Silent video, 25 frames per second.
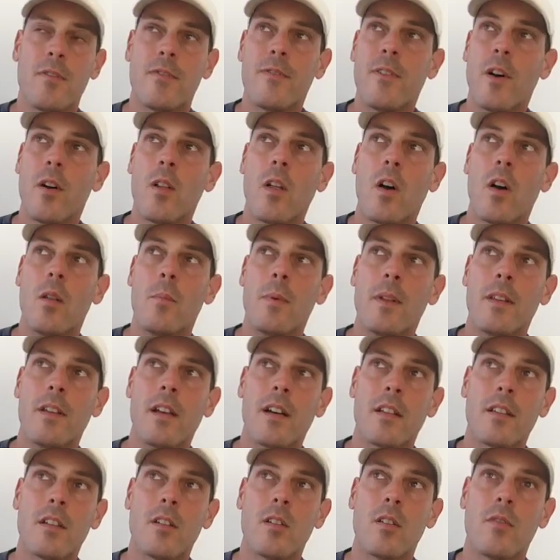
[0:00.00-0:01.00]
have followed, but the
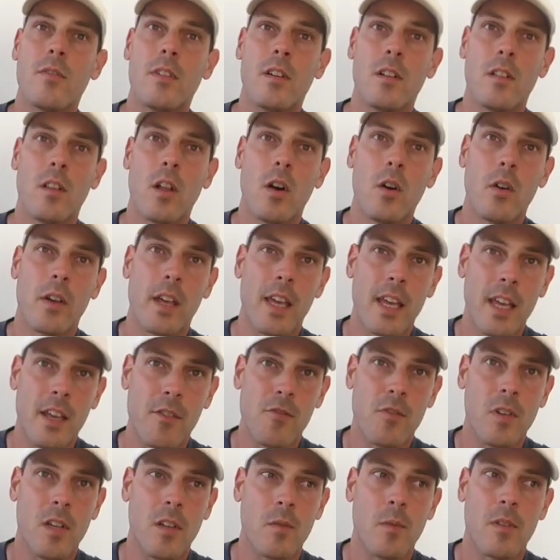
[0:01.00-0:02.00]
idea of the low
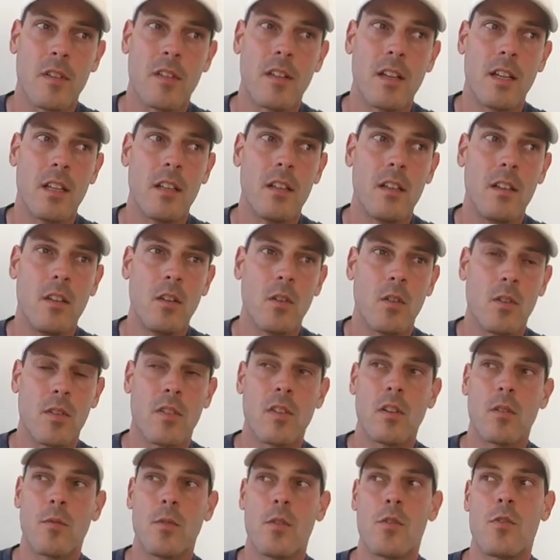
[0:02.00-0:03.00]
gantries was that you
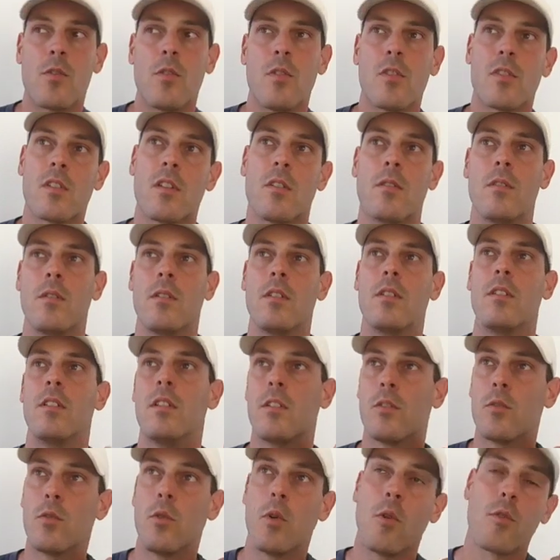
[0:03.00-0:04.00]
also reduce the, the
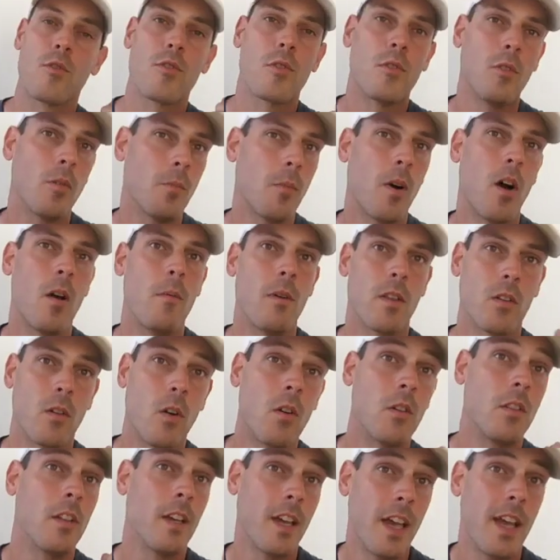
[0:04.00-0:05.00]
torsional moment
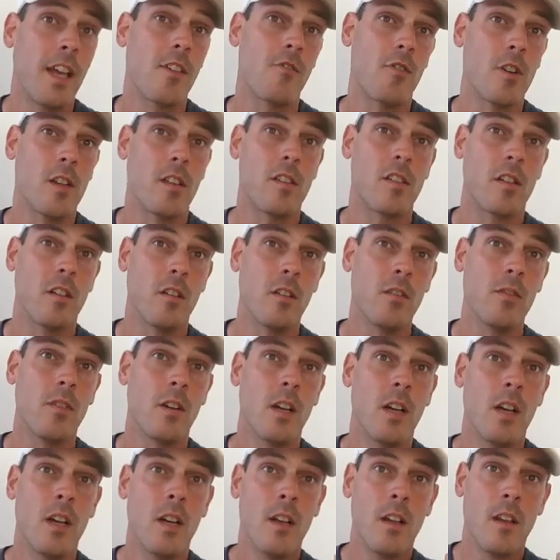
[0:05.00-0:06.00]
on the gantry itself.
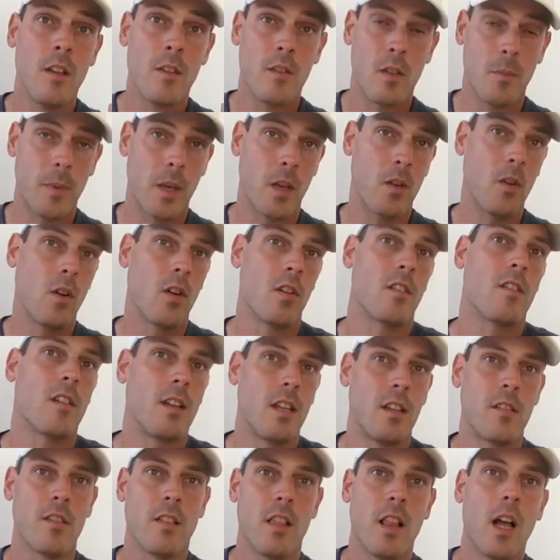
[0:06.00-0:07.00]
So because it
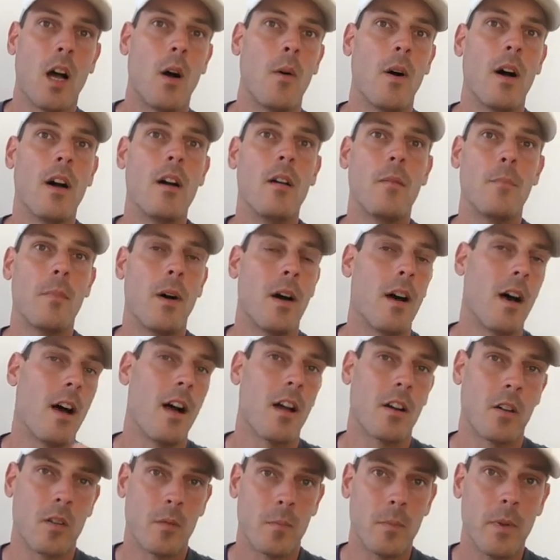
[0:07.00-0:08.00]
is lower by
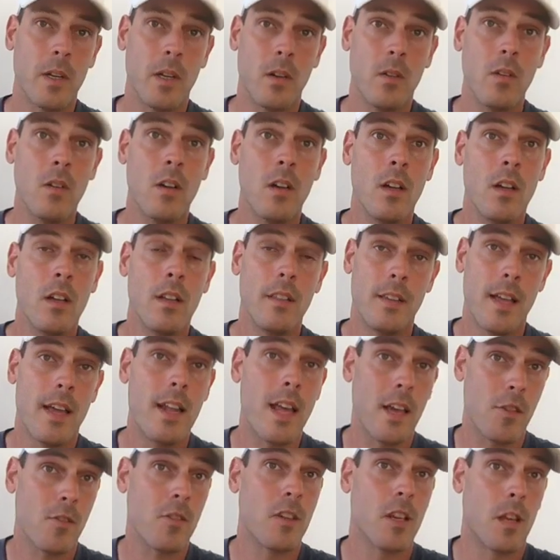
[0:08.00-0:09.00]
100 mil, that
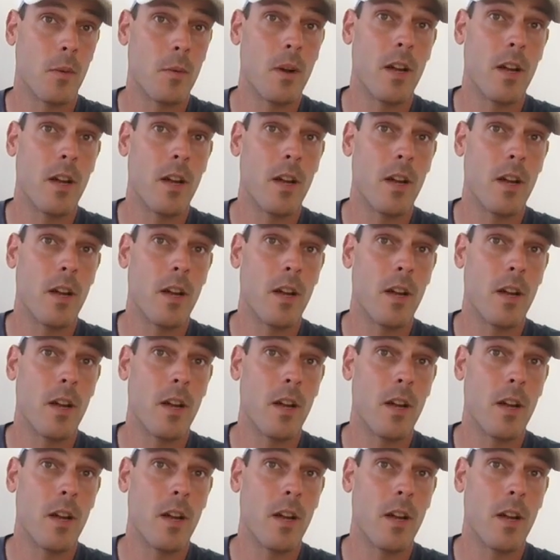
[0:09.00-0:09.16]
actually